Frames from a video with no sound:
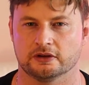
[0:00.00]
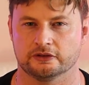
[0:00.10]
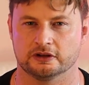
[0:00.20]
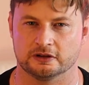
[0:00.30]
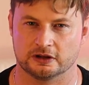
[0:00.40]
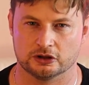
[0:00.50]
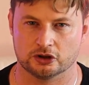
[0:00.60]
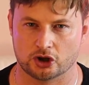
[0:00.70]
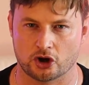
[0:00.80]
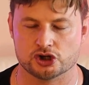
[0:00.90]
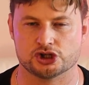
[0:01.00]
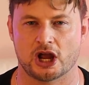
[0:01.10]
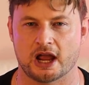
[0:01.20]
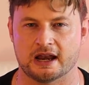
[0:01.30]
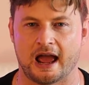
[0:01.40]
is that it can
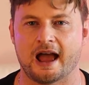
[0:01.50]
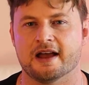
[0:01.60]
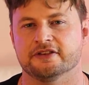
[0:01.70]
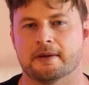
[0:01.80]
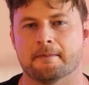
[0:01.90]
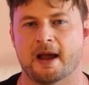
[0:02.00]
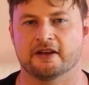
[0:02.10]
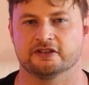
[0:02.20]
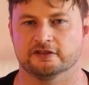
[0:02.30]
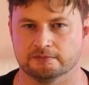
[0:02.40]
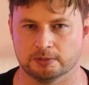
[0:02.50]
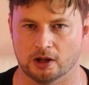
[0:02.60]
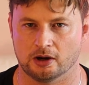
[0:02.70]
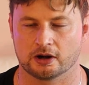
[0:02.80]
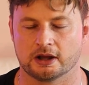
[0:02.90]
negotiate as a massive
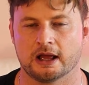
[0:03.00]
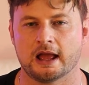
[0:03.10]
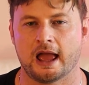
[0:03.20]
bloc,